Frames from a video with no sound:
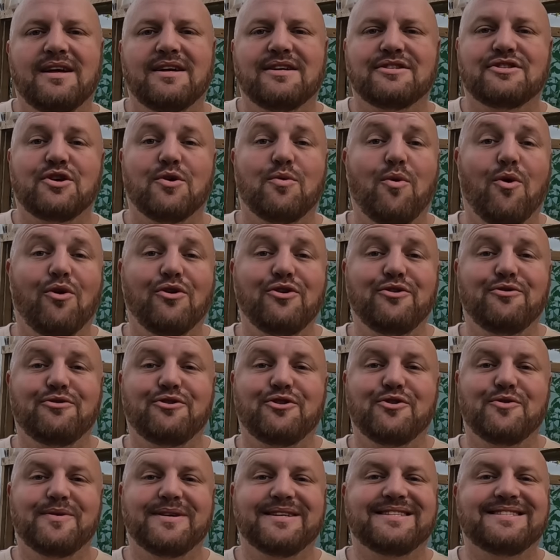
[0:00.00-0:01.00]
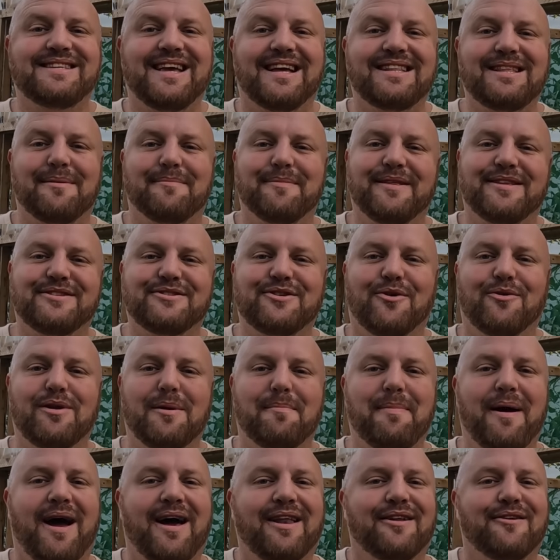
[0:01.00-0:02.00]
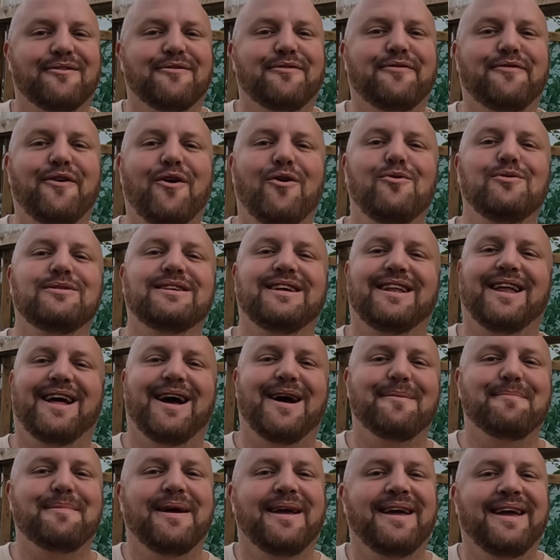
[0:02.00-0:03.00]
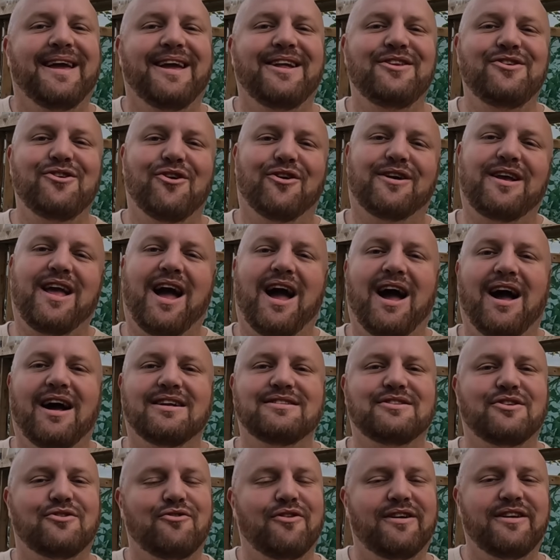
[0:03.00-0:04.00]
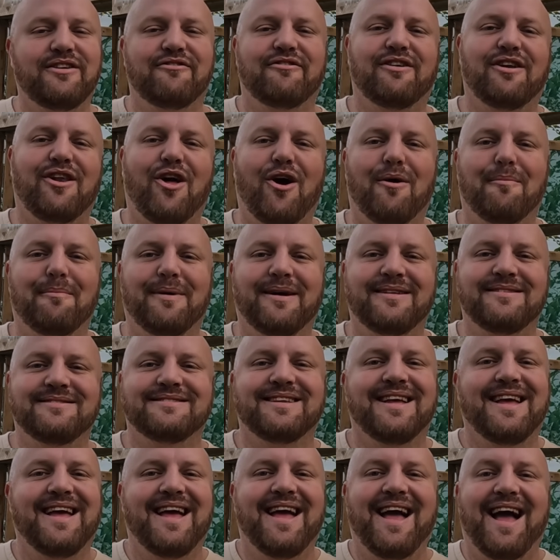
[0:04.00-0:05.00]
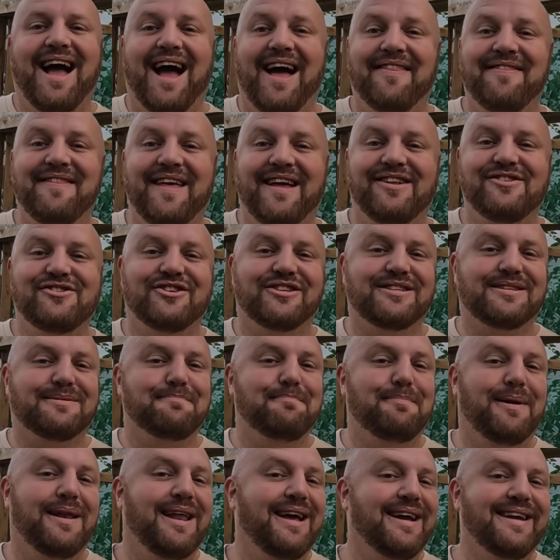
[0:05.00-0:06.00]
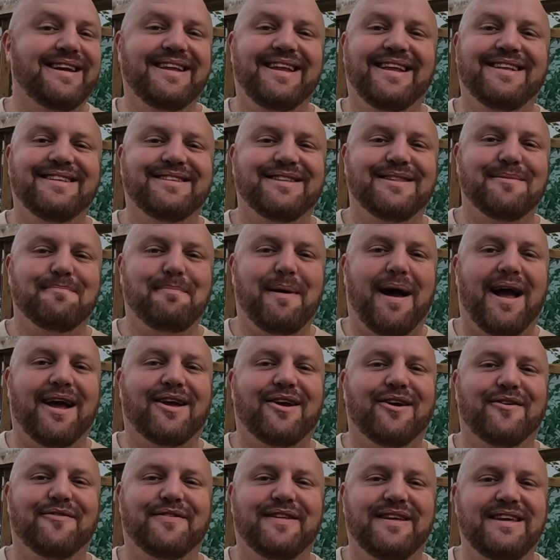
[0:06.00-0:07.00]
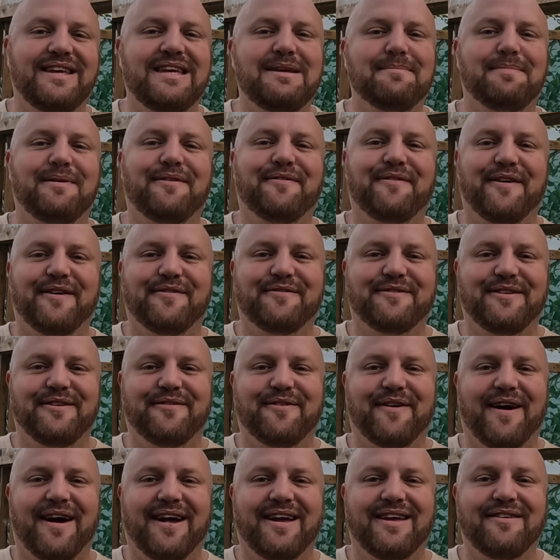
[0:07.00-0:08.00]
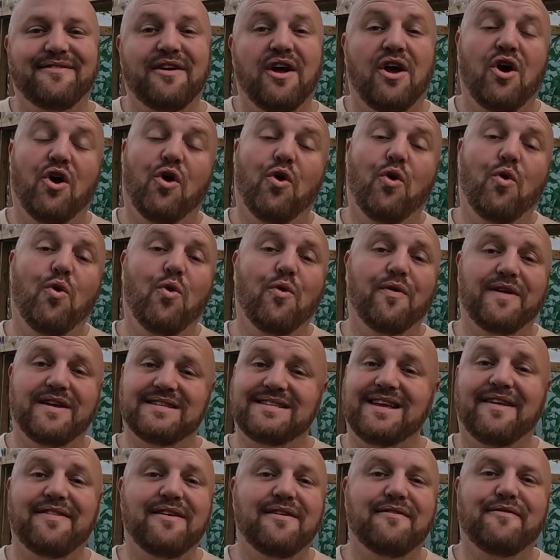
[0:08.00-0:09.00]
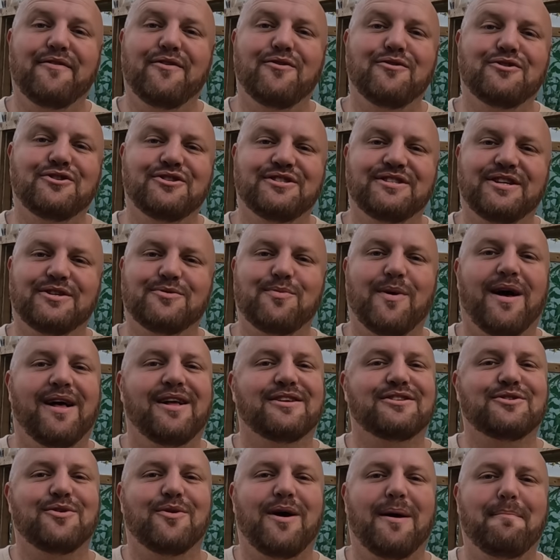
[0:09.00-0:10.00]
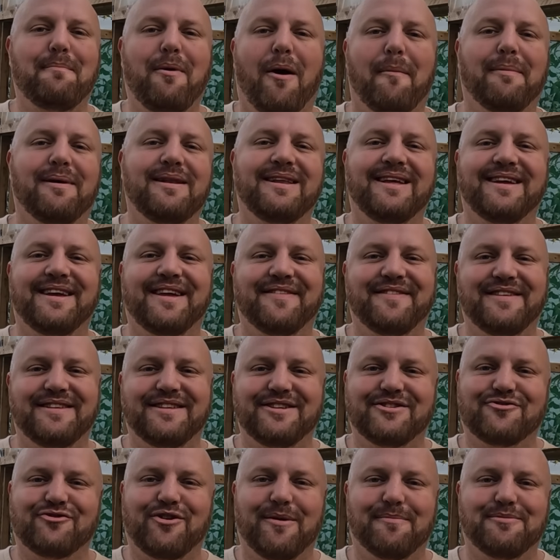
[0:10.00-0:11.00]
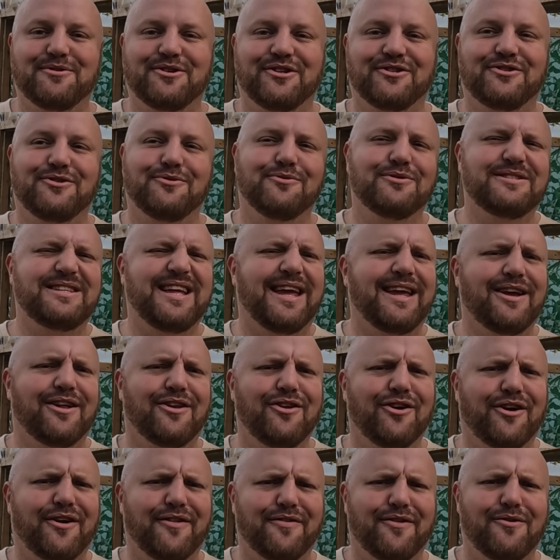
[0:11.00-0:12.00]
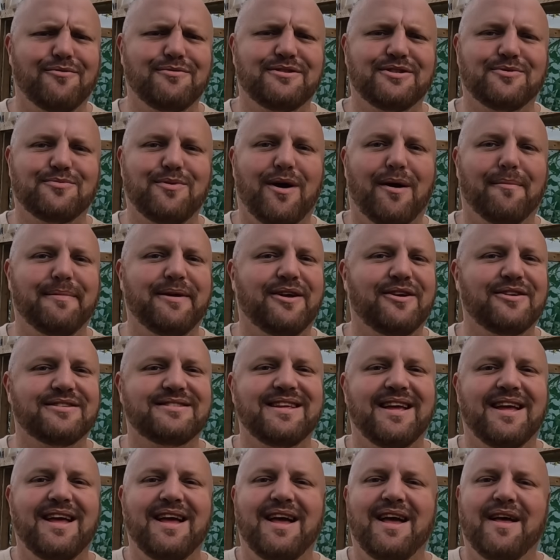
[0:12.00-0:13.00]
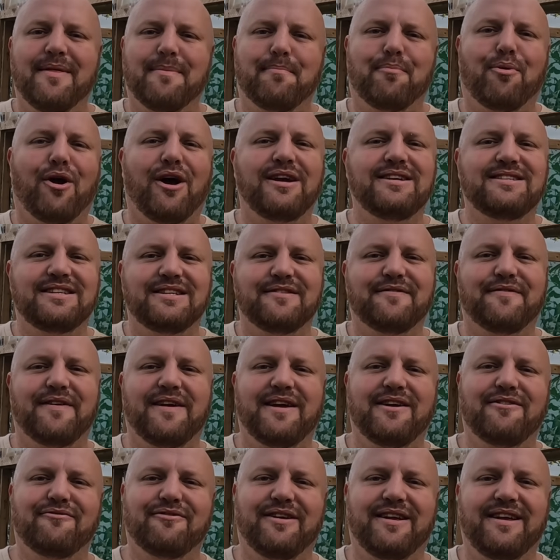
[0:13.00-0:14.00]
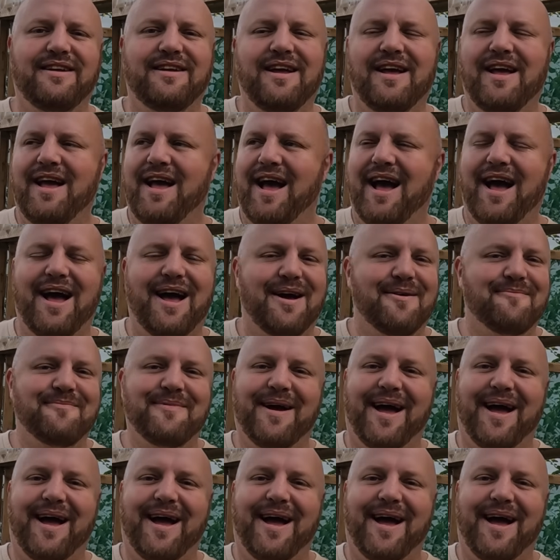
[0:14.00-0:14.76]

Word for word: So all you do is set up the solar panel, fold it up in your garden or at your allotment, and then just plug it into the back of the EB55, or there's other versions as well. So I'll pop a link in the description so you can take a look at those as well, because prices vary, um,